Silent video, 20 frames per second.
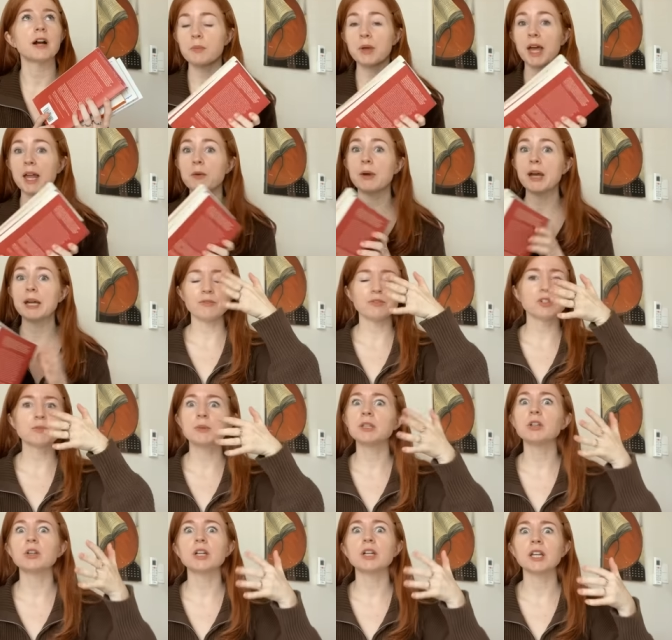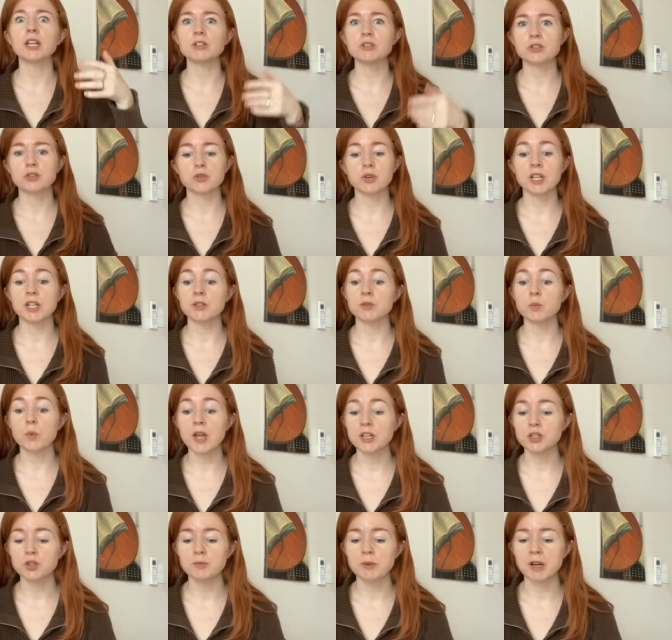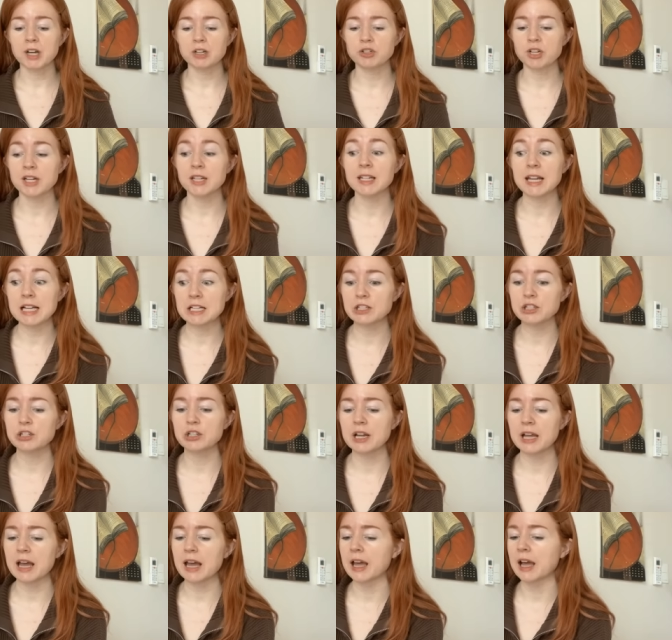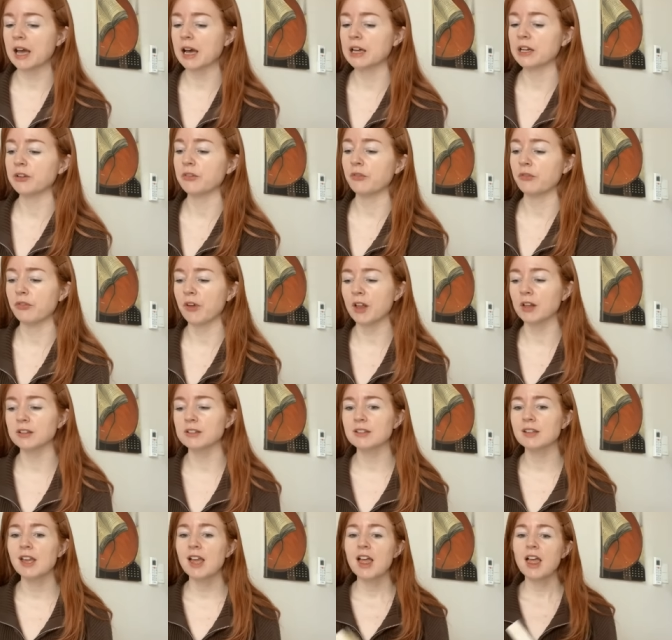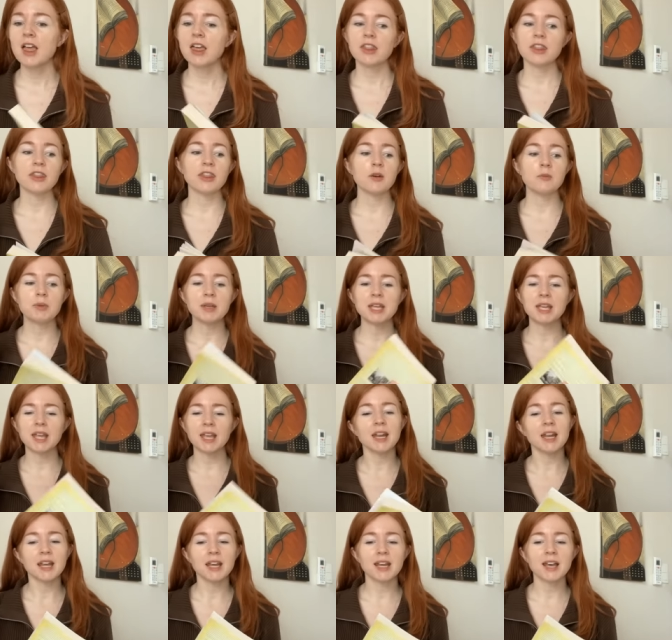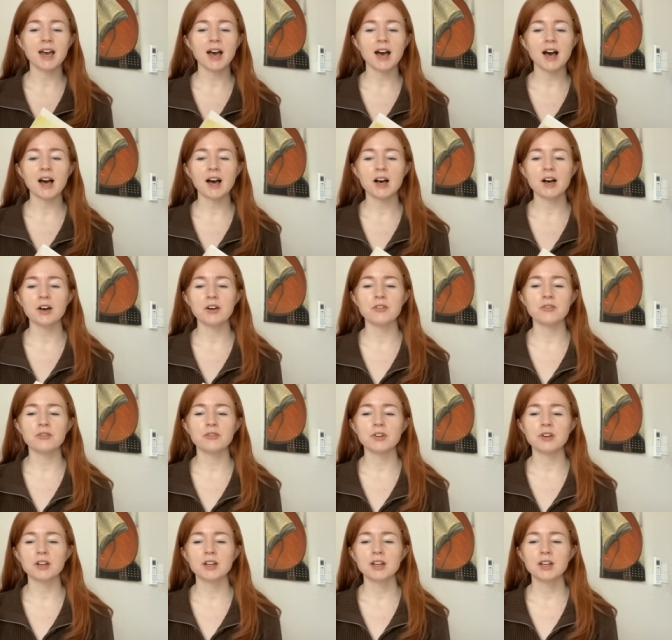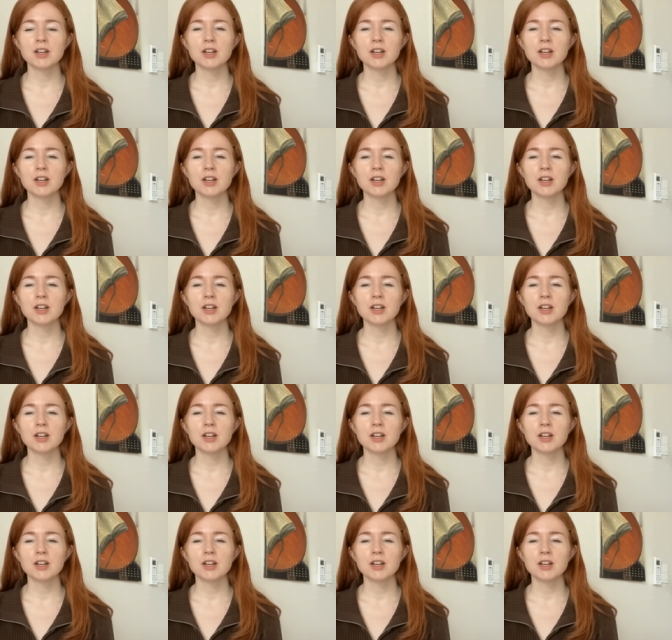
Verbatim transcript: But anyway, I've just been looking at screens way too much, and yesterday I kind of felt the beginning of